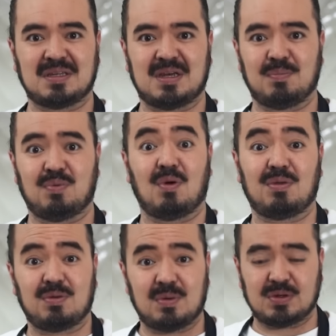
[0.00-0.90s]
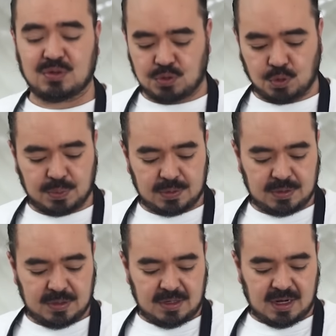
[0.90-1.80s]
Teh broth or our soup
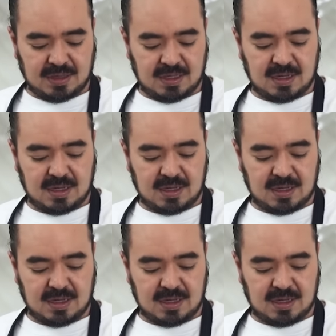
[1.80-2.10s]
at the